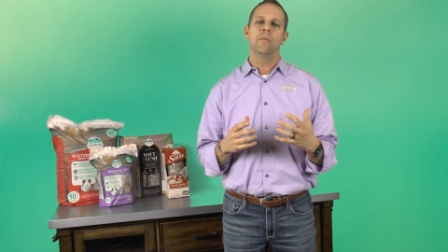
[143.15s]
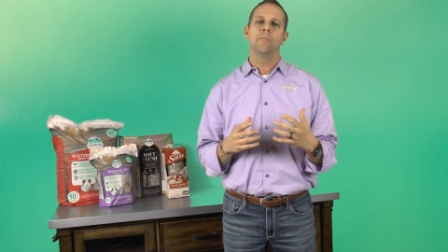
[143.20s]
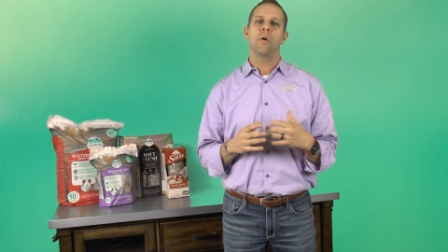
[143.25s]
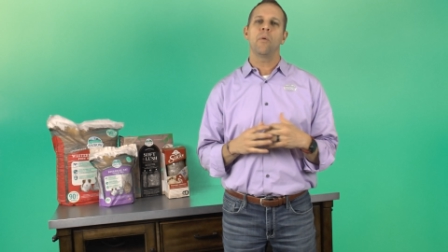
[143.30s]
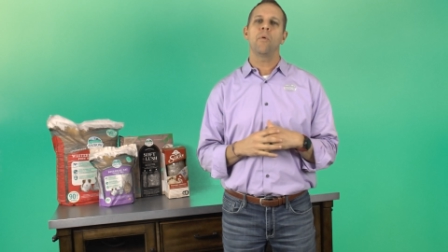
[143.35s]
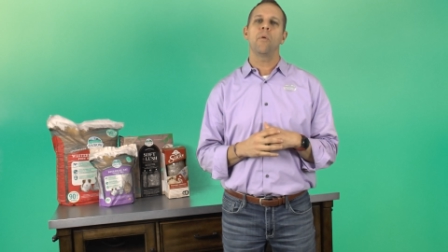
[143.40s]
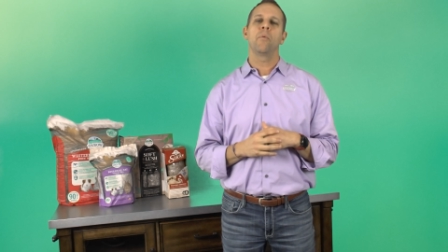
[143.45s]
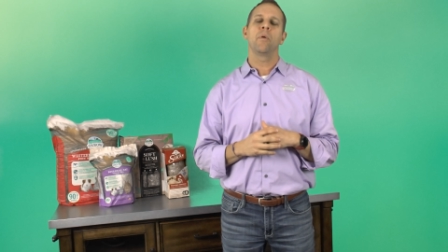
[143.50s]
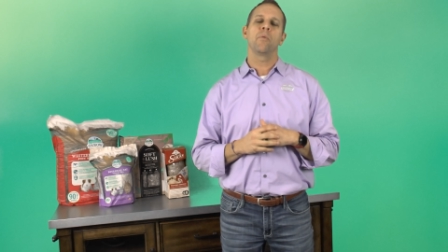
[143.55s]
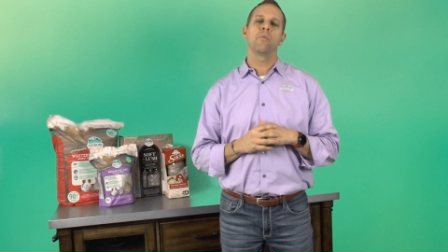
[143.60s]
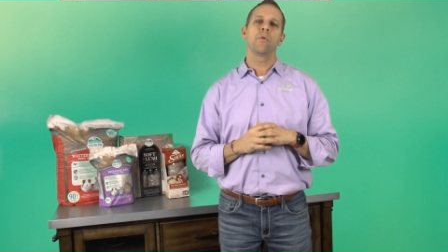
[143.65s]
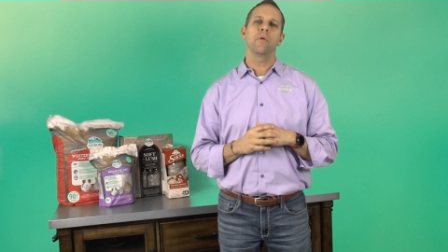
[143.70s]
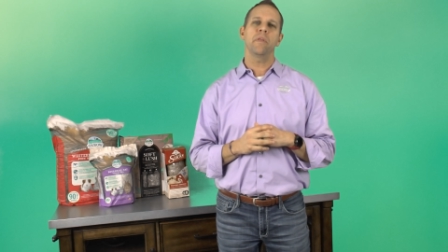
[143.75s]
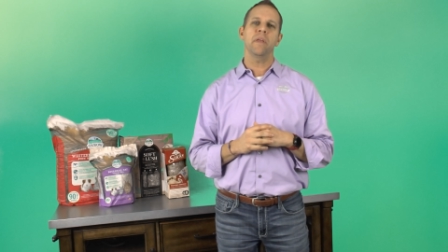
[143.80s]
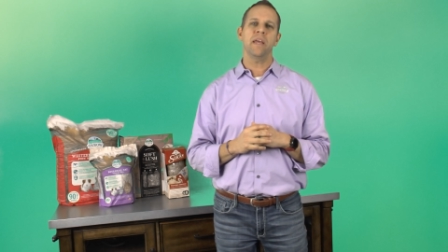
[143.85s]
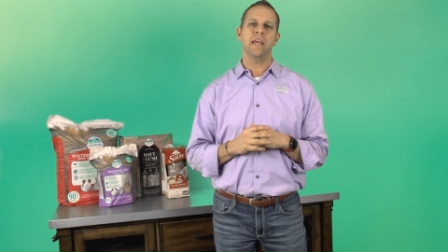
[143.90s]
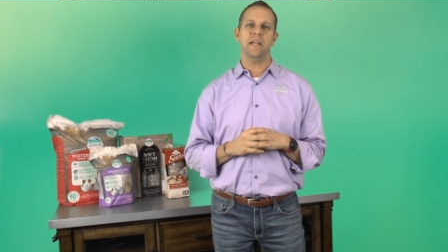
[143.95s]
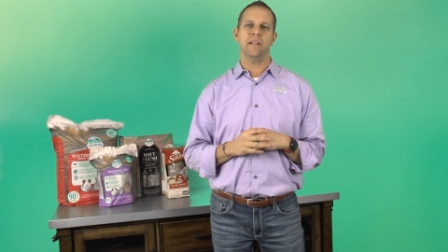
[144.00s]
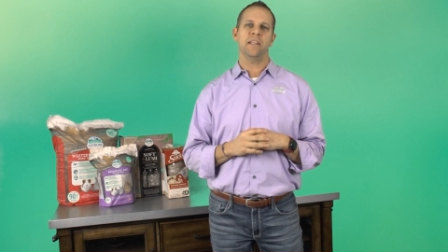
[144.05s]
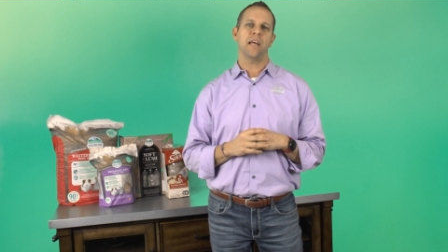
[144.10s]
but when we
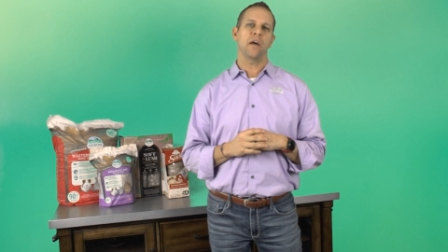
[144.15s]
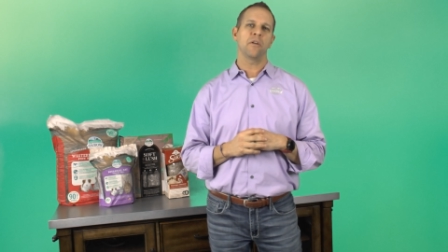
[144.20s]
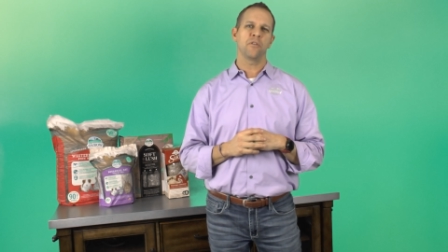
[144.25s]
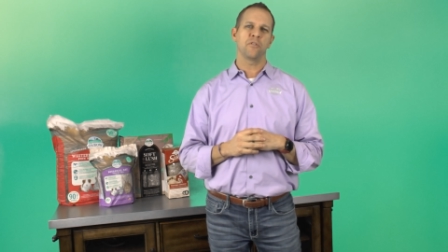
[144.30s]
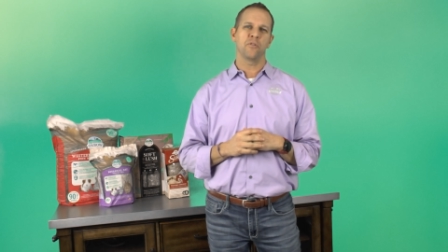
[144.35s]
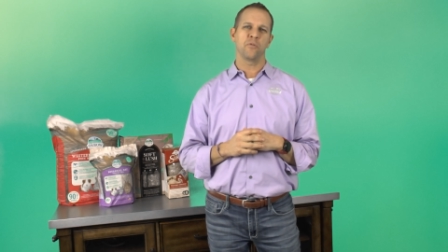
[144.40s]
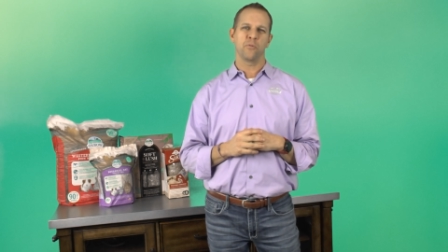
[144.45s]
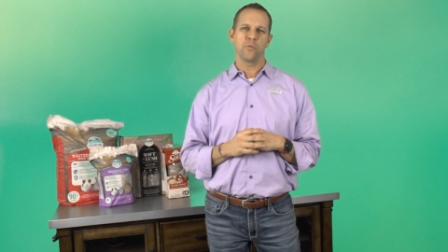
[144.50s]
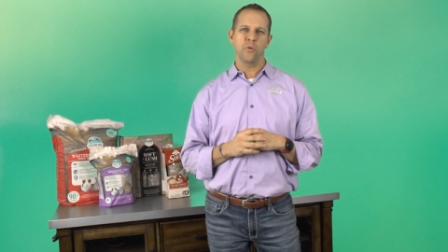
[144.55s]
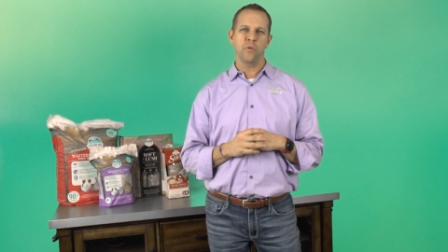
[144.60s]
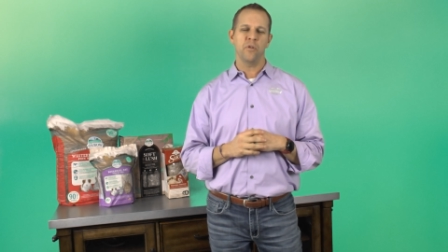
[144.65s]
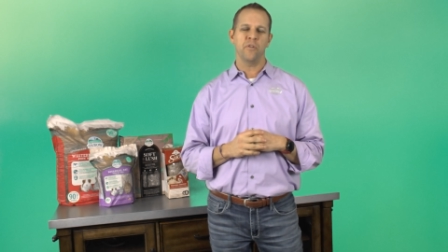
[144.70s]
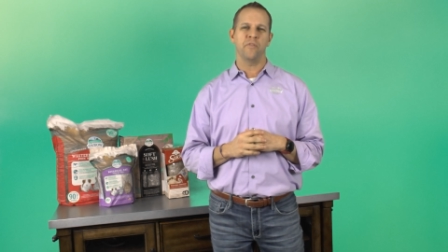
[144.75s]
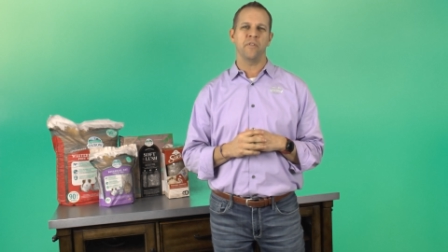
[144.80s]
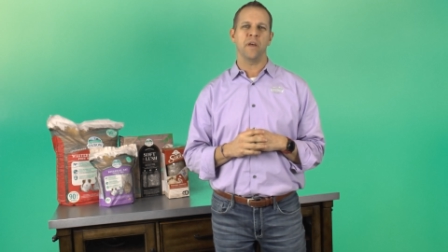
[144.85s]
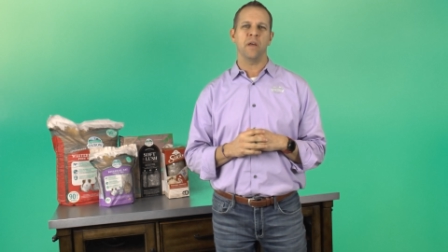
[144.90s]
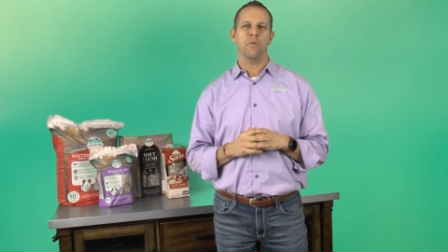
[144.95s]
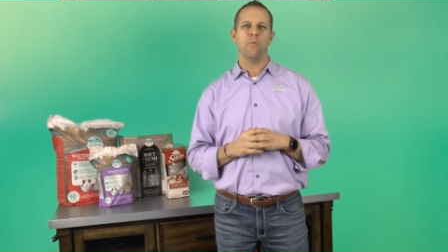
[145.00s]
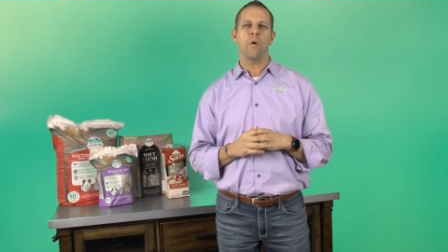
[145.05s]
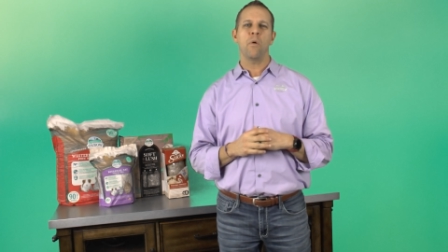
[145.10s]
really get down to the root
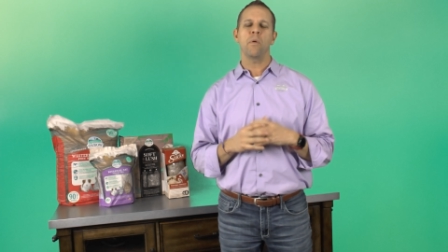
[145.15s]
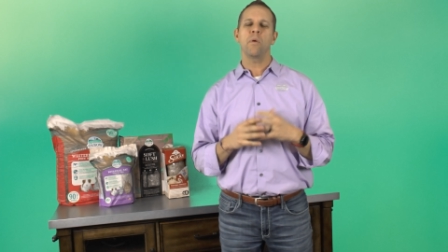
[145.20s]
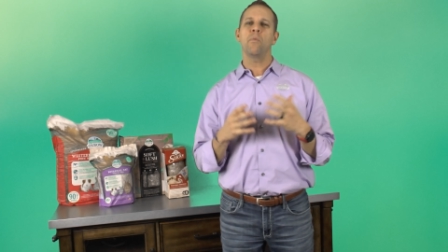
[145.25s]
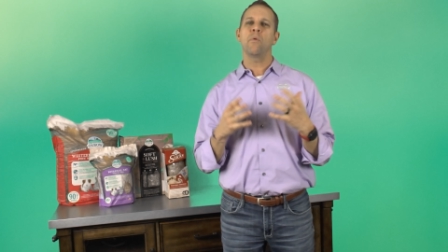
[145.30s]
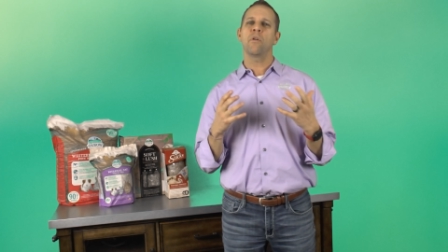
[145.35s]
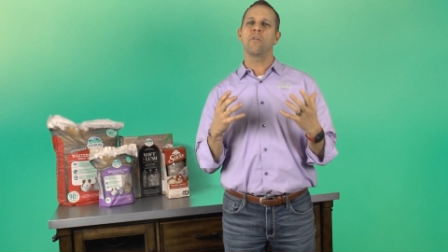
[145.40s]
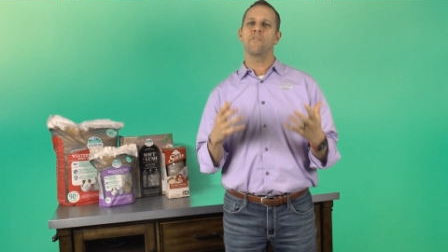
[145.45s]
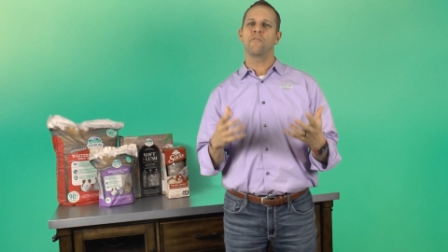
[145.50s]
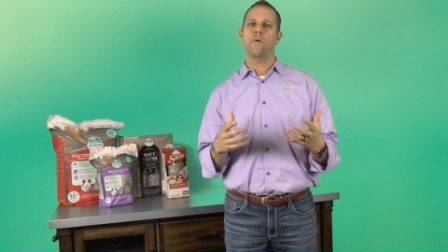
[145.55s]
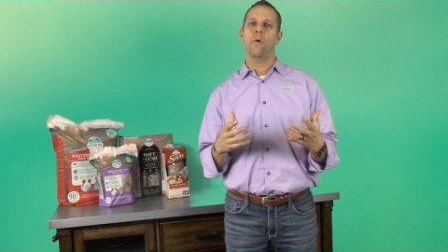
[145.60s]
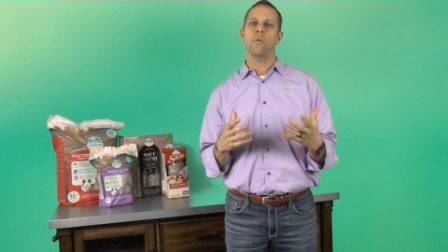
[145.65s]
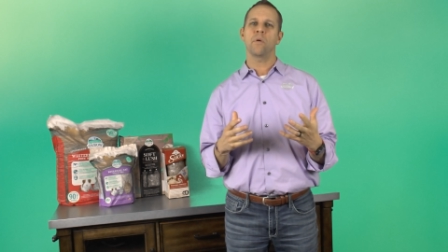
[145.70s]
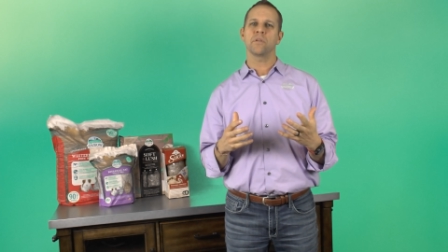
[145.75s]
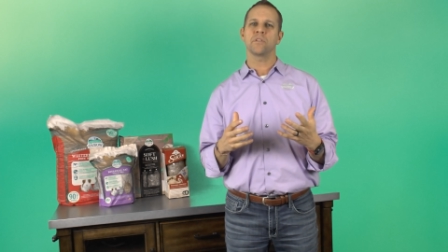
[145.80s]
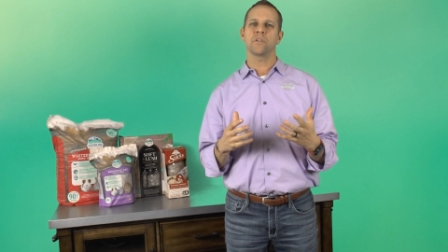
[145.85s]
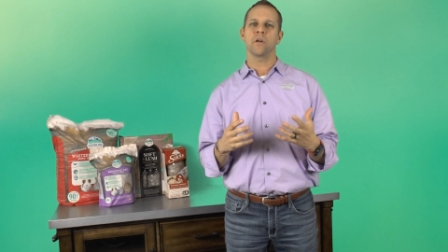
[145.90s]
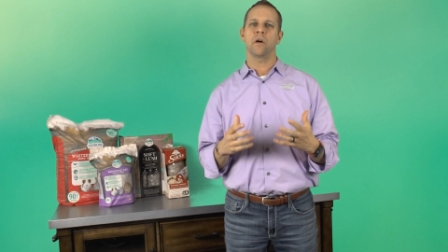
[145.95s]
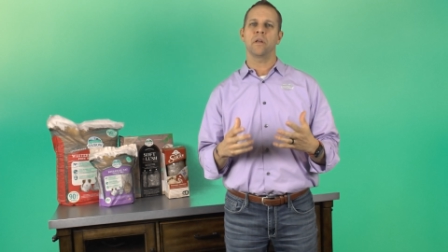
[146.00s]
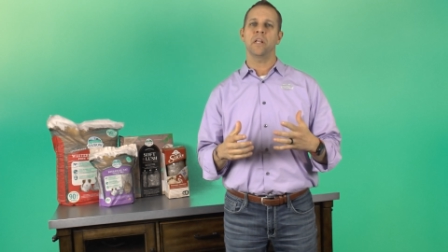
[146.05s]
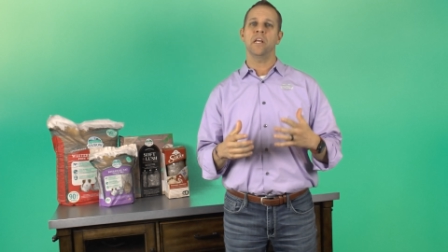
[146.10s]
of it, what we want to
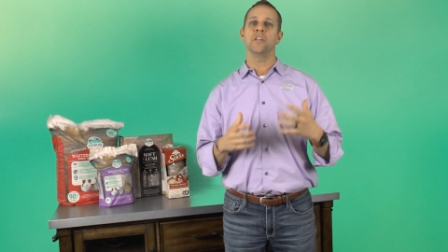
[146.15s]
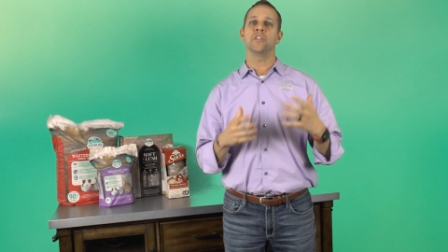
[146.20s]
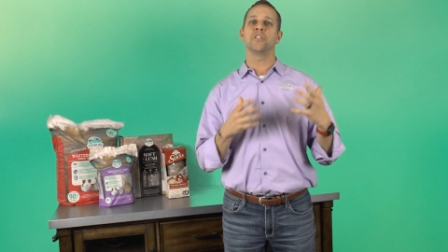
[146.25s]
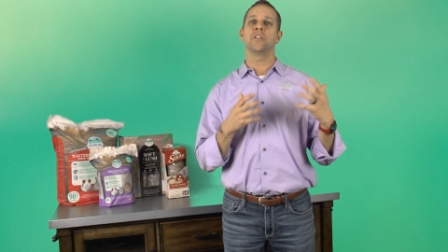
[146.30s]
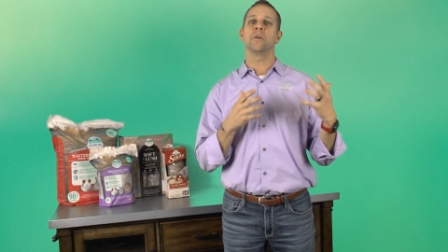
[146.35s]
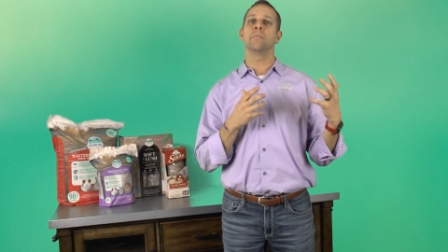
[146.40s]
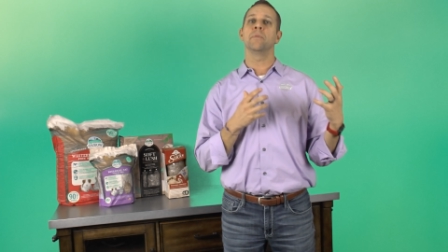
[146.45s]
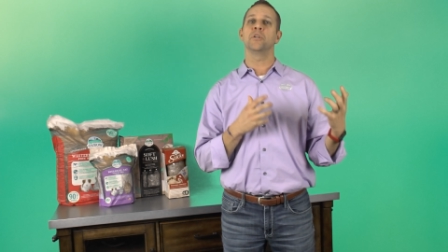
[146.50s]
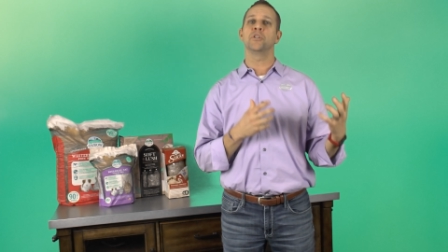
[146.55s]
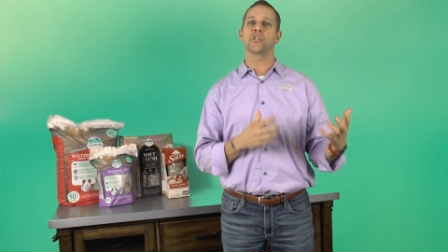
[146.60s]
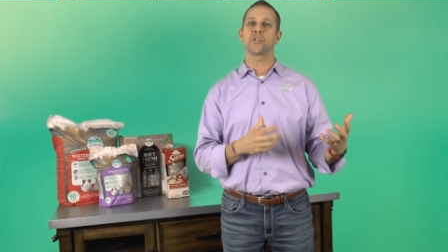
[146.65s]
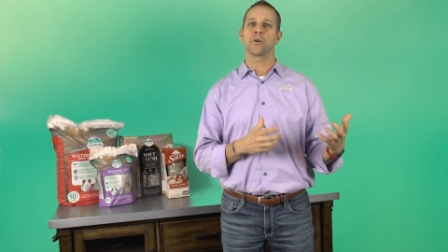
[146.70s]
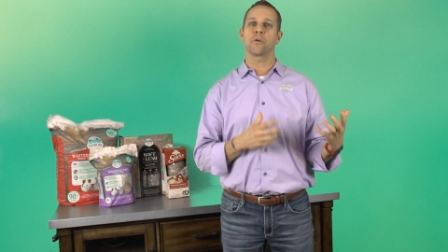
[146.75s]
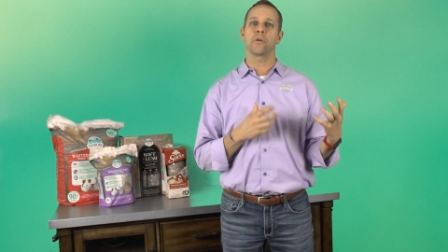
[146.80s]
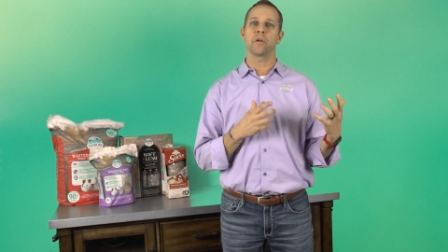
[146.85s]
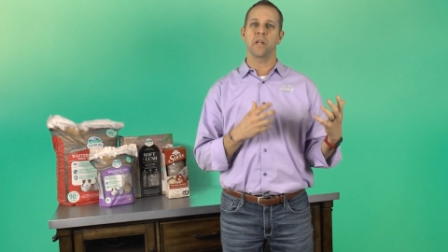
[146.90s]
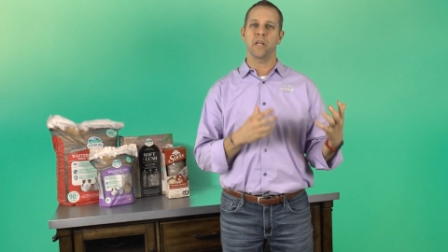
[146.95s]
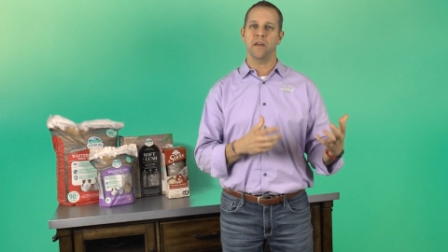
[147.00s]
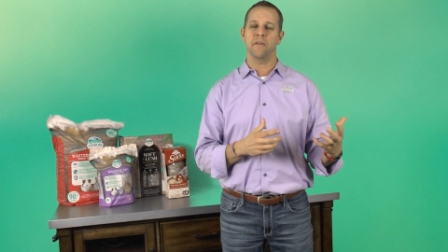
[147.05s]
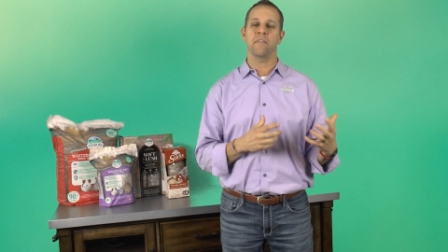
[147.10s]
focus on is the
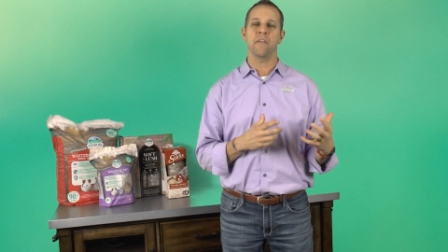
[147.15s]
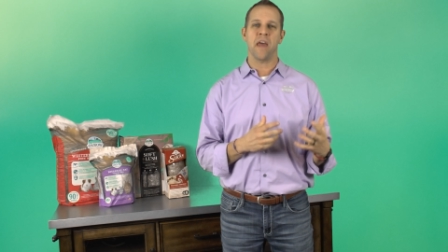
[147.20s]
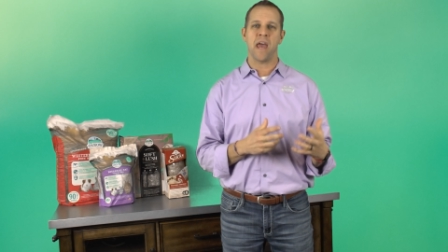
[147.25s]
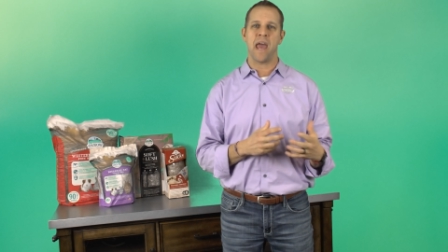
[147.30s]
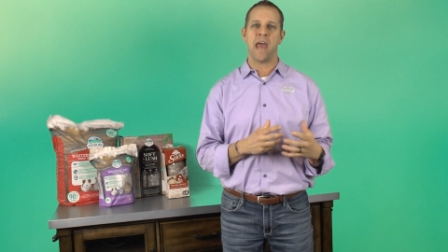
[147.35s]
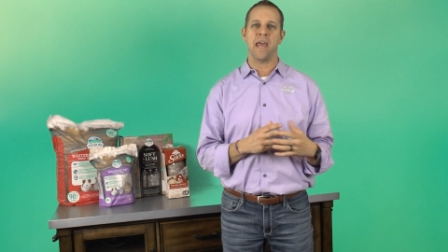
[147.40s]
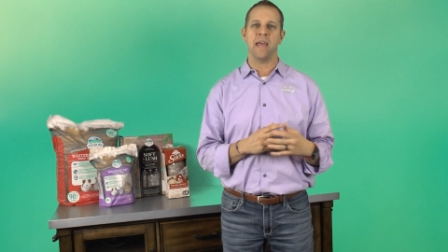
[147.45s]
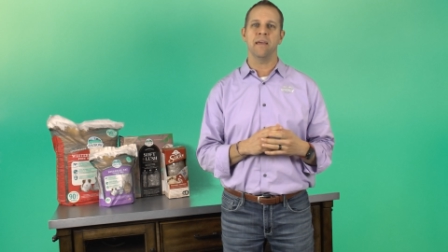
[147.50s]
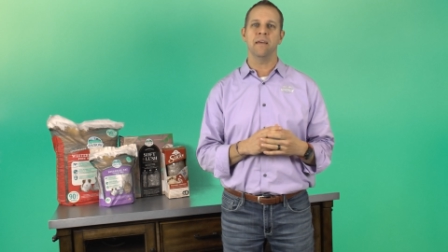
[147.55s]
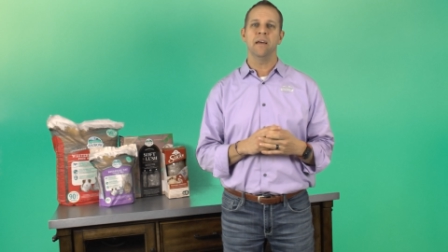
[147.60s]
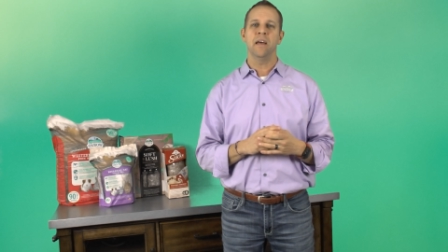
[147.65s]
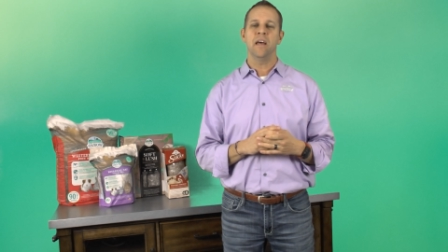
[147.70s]
maturity of the hay.